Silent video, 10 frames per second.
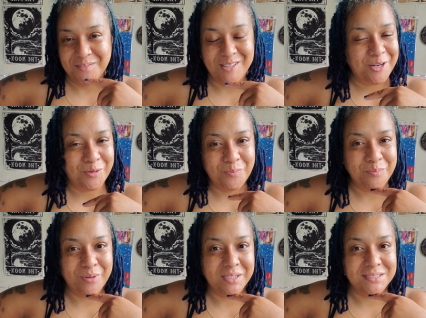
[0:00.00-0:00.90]
They
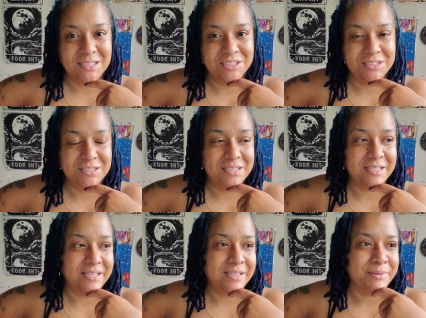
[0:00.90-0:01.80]
don't bring attention to the
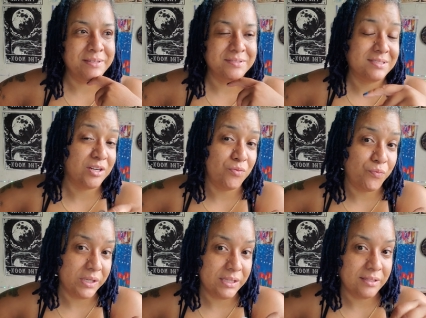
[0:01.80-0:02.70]
emails. They don't
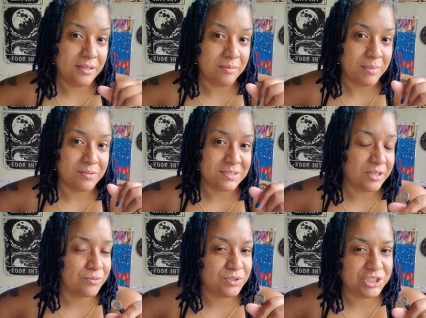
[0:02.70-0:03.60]
read the emails. They
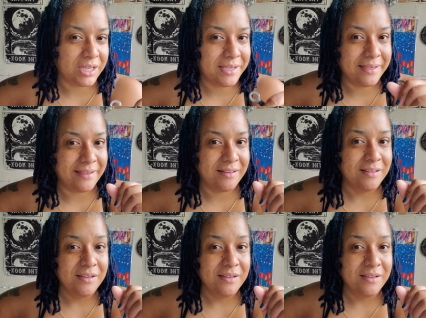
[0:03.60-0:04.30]
don't check it